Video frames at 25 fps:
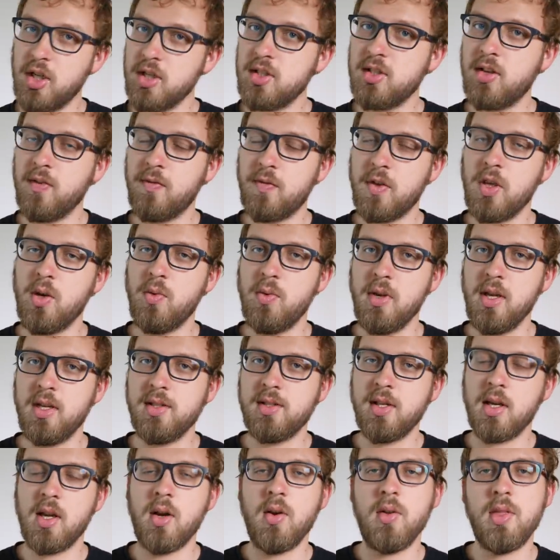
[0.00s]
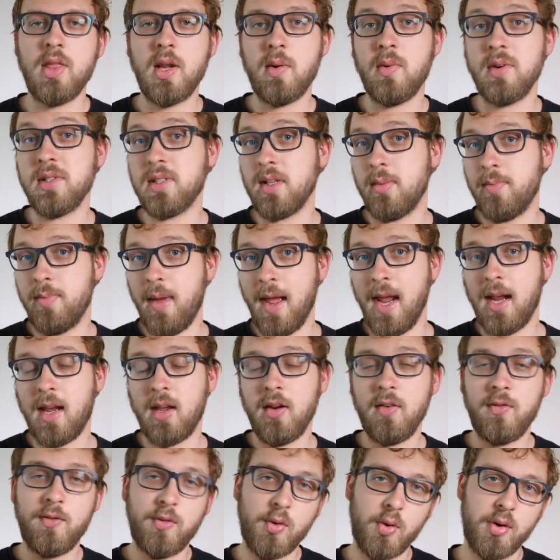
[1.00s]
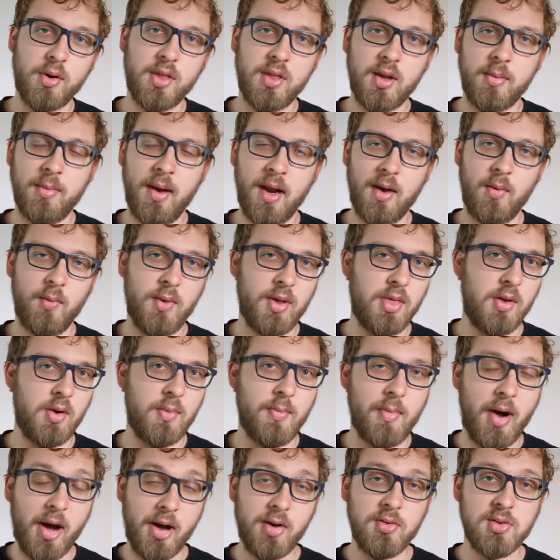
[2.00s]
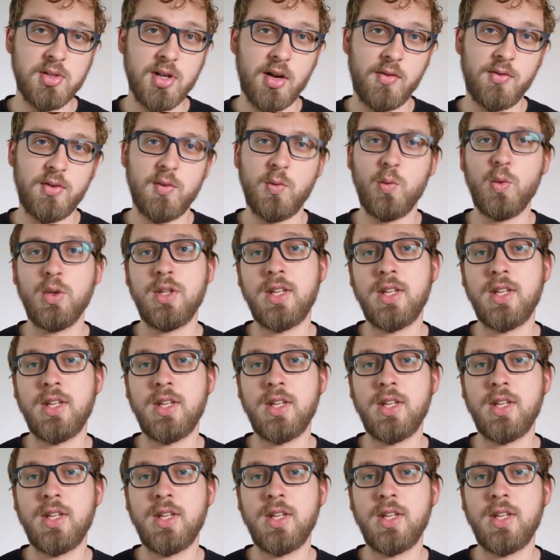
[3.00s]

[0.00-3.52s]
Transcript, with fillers: Just a few weeks ago, there was a back and forth about whether Microsoft